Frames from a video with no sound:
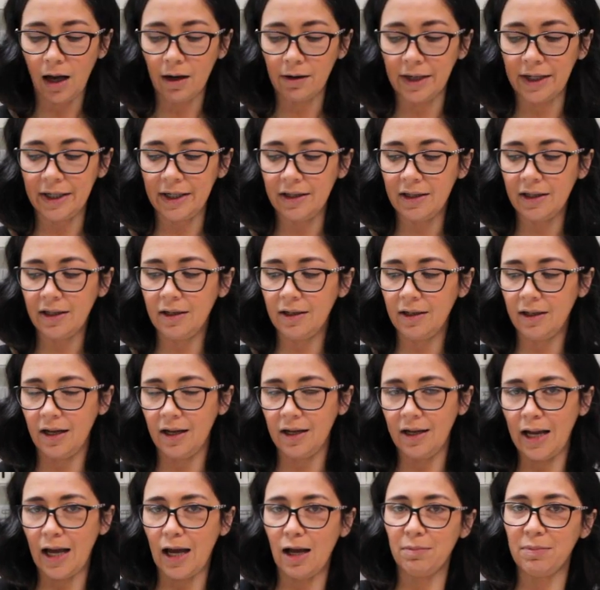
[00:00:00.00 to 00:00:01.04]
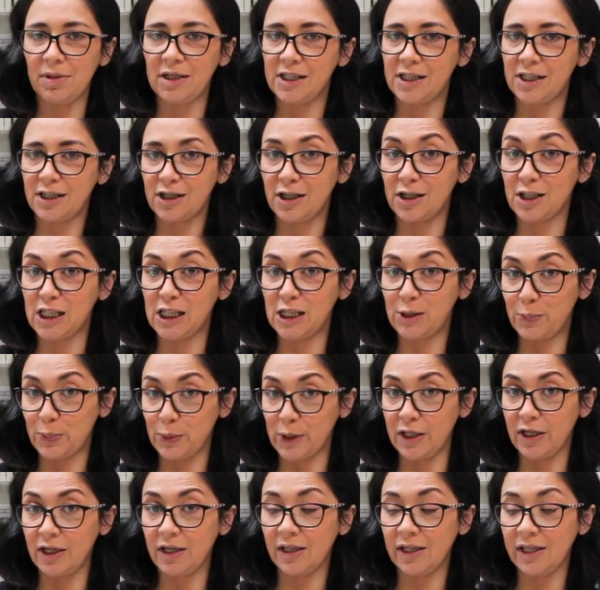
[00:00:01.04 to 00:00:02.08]
Alrighty then, and now I'm gonna start
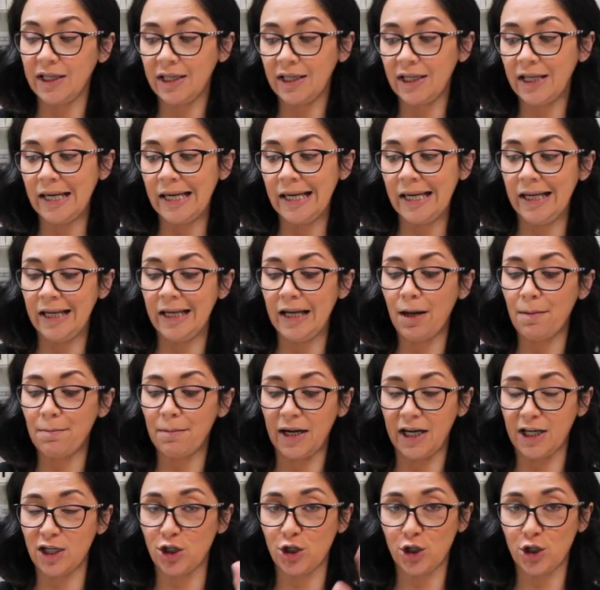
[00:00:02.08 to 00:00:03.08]
sprinkling in my